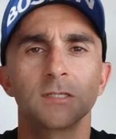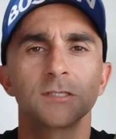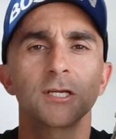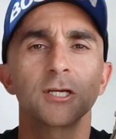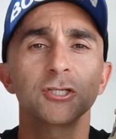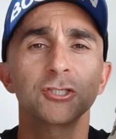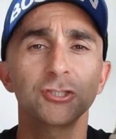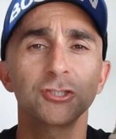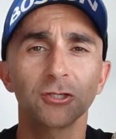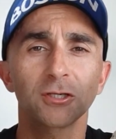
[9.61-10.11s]

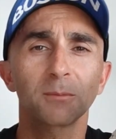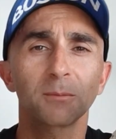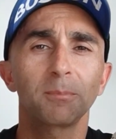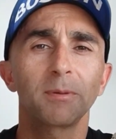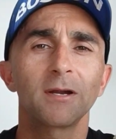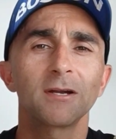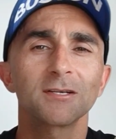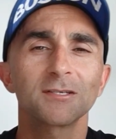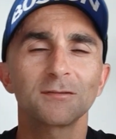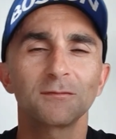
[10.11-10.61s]
So shoe
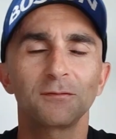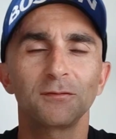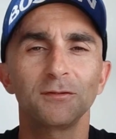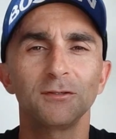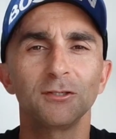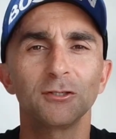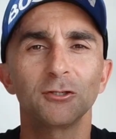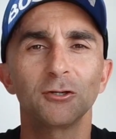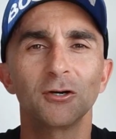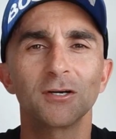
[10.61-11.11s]
comparison for
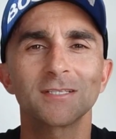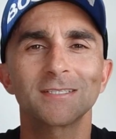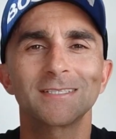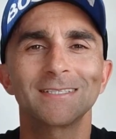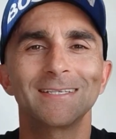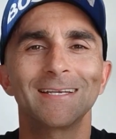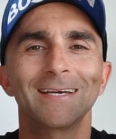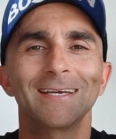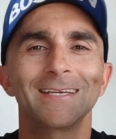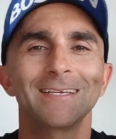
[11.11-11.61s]
you guys
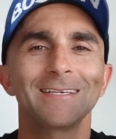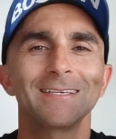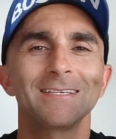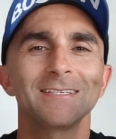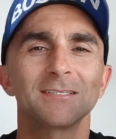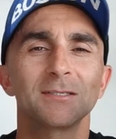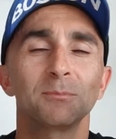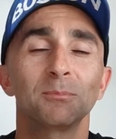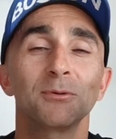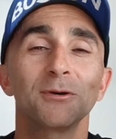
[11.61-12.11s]
today
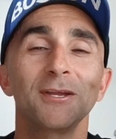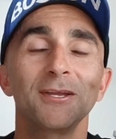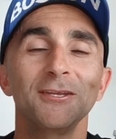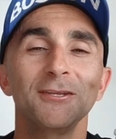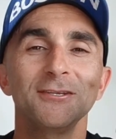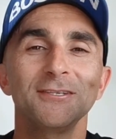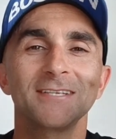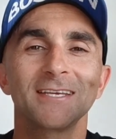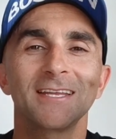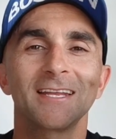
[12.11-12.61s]
is the brand
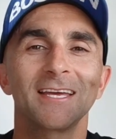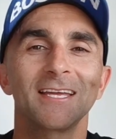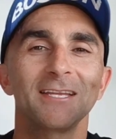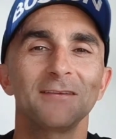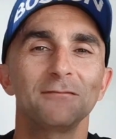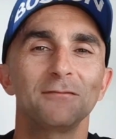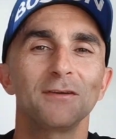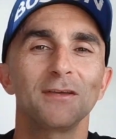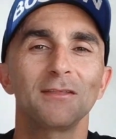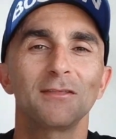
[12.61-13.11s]
new
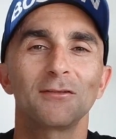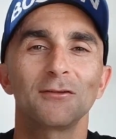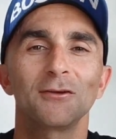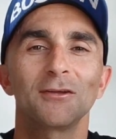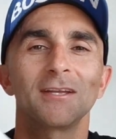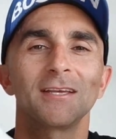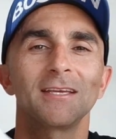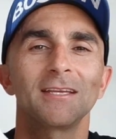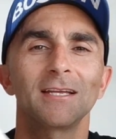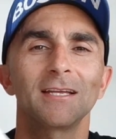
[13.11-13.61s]
1080
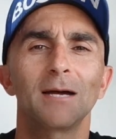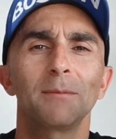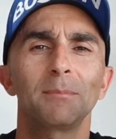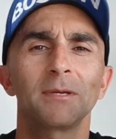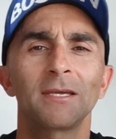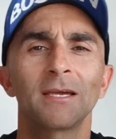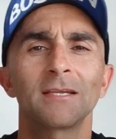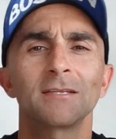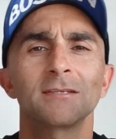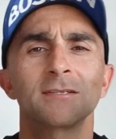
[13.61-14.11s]
V13 up
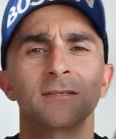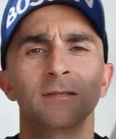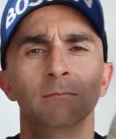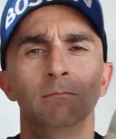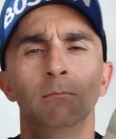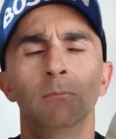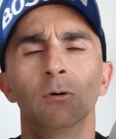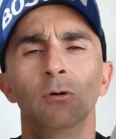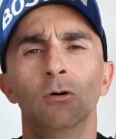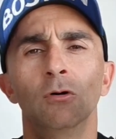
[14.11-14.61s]
against the
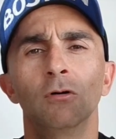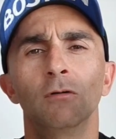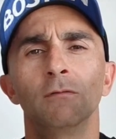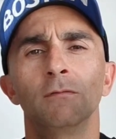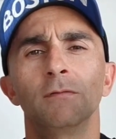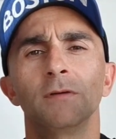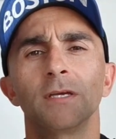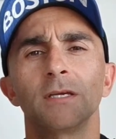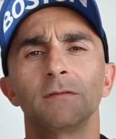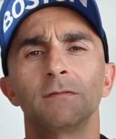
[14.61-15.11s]
More
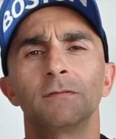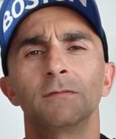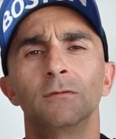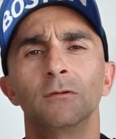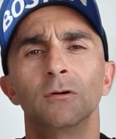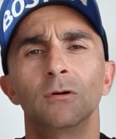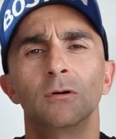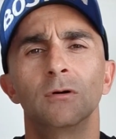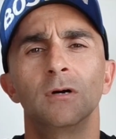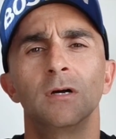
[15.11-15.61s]

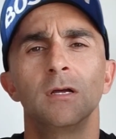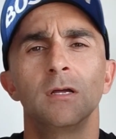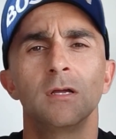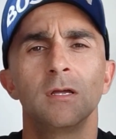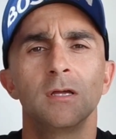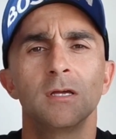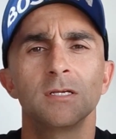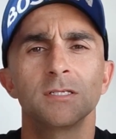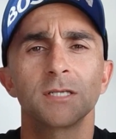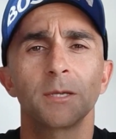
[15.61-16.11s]
V4.
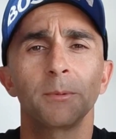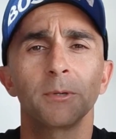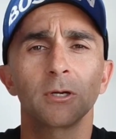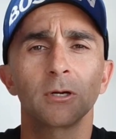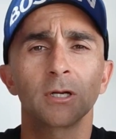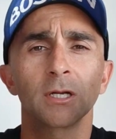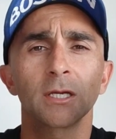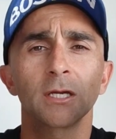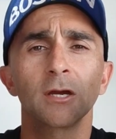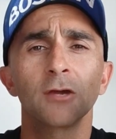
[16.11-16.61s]
So we're
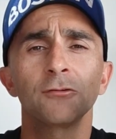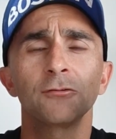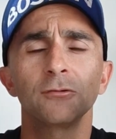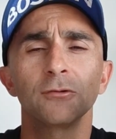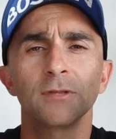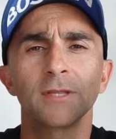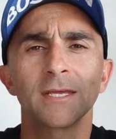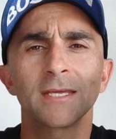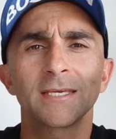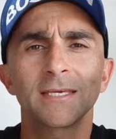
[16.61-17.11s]
going to go
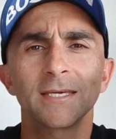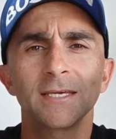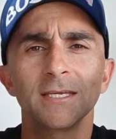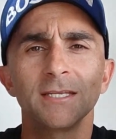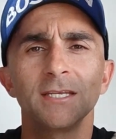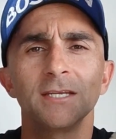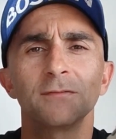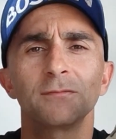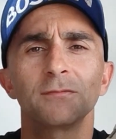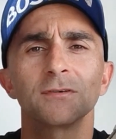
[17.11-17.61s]
through their
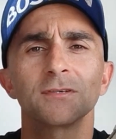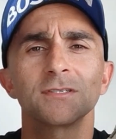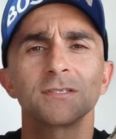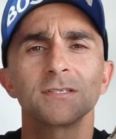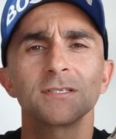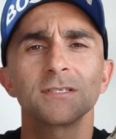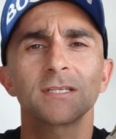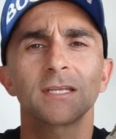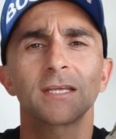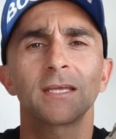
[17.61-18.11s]
key
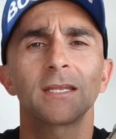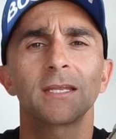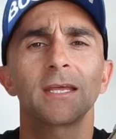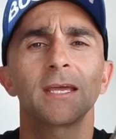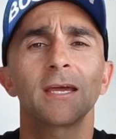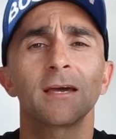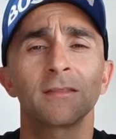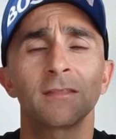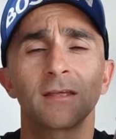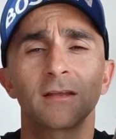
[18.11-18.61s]
differences and
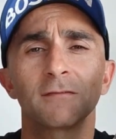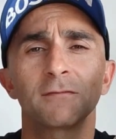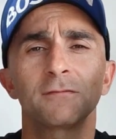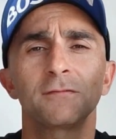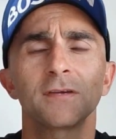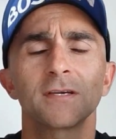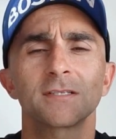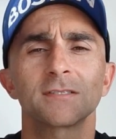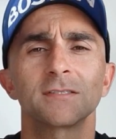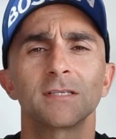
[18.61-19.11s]
how that
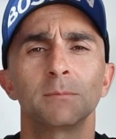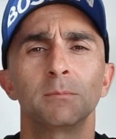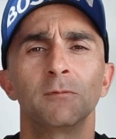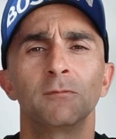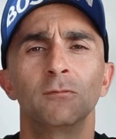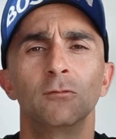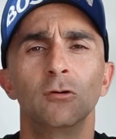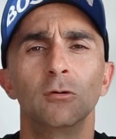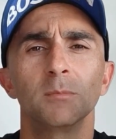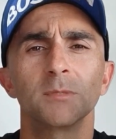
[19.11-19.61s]
affects their
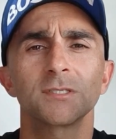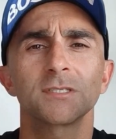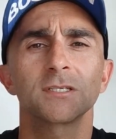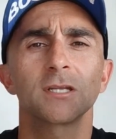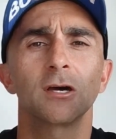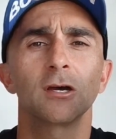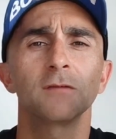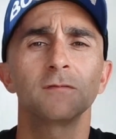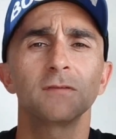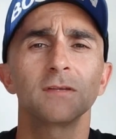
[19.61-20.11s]
performance,
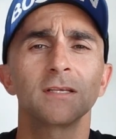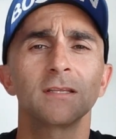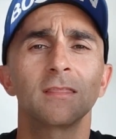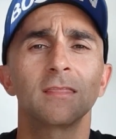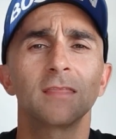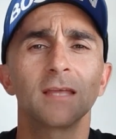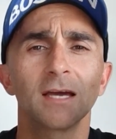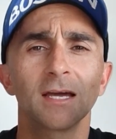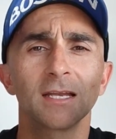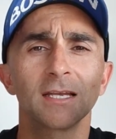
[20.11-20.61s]
and hopefully
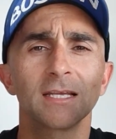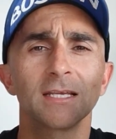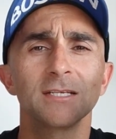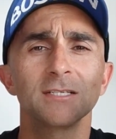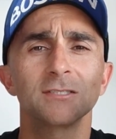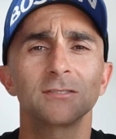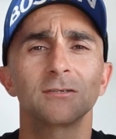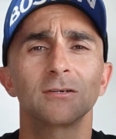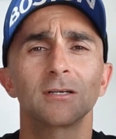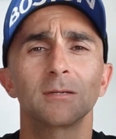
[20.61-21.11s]
that
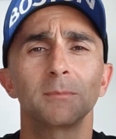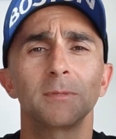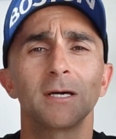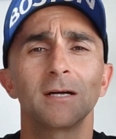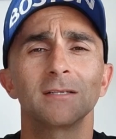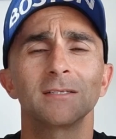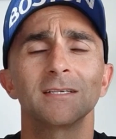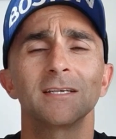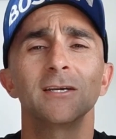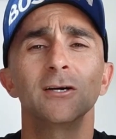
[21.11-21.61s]
is going to be
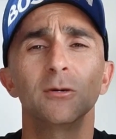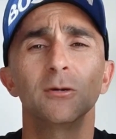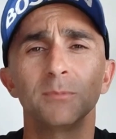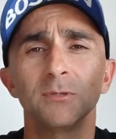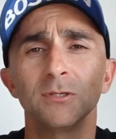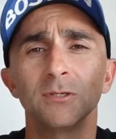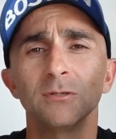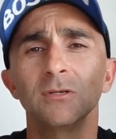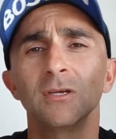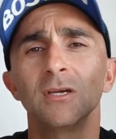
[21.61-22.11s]
able to help
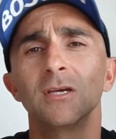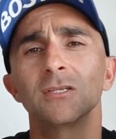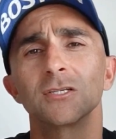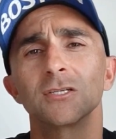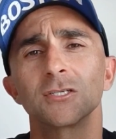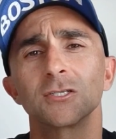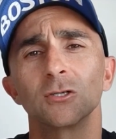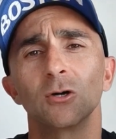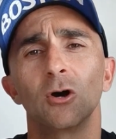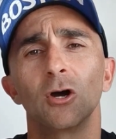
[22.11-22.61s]
you
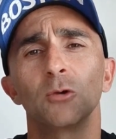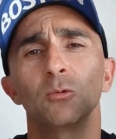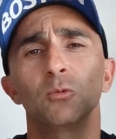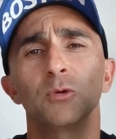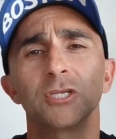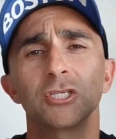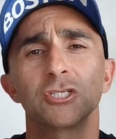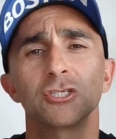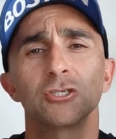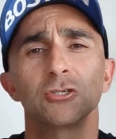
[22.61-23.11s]
decide
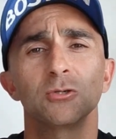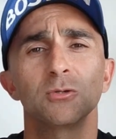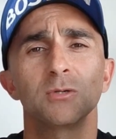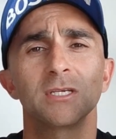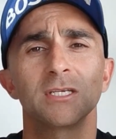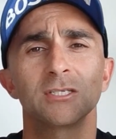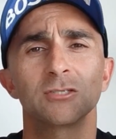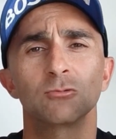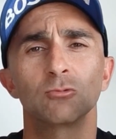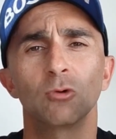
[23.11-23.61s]
which shoe
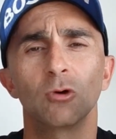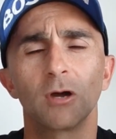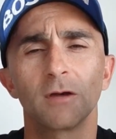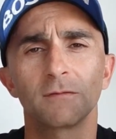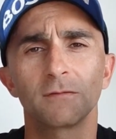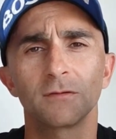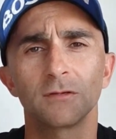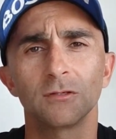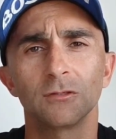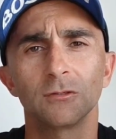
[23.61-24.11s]
is
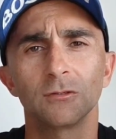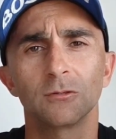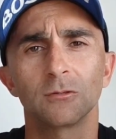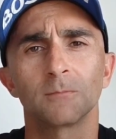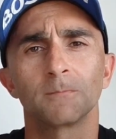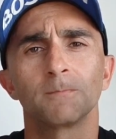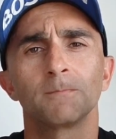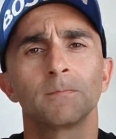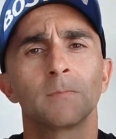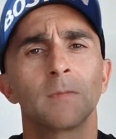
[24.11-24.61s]
right for
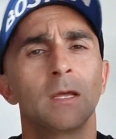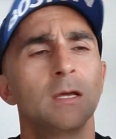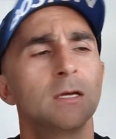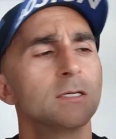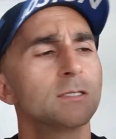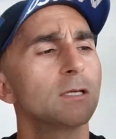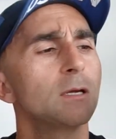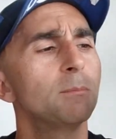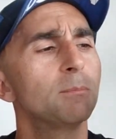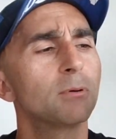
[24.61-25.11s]
you.
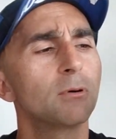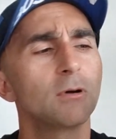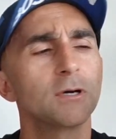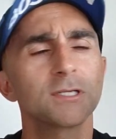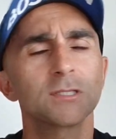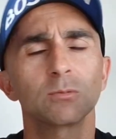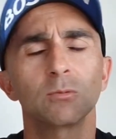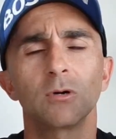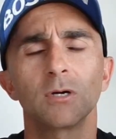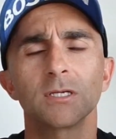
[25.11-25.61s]
So
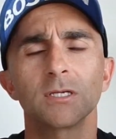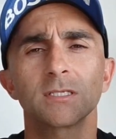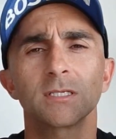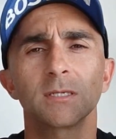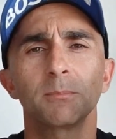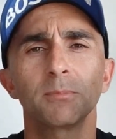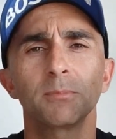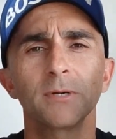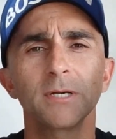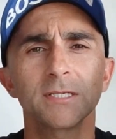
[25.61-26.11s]
price wise,
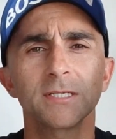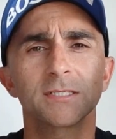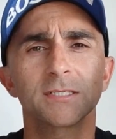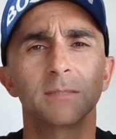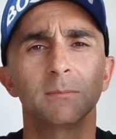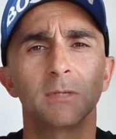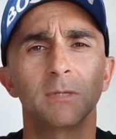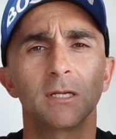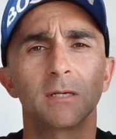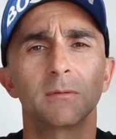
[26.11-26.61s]
they're pretty
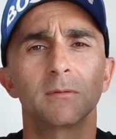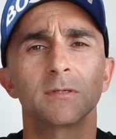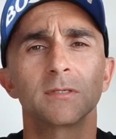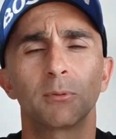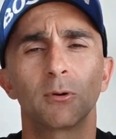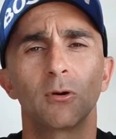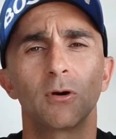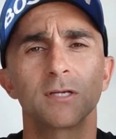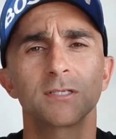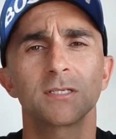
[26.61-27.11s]
similar
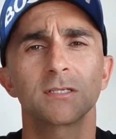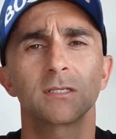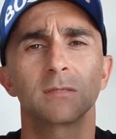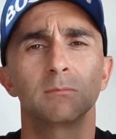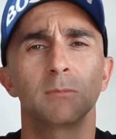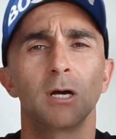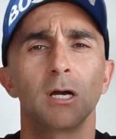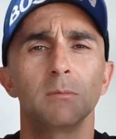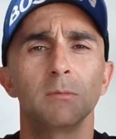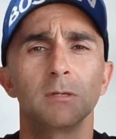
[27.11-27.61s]
price at the
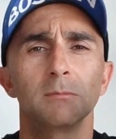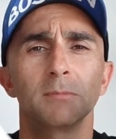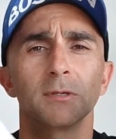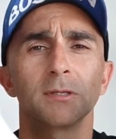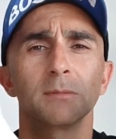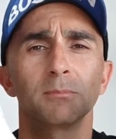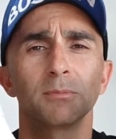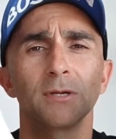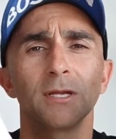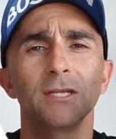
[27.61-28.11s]
moment,
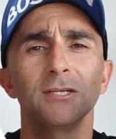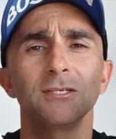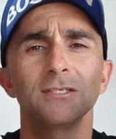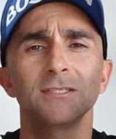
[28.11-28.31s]
but the brand new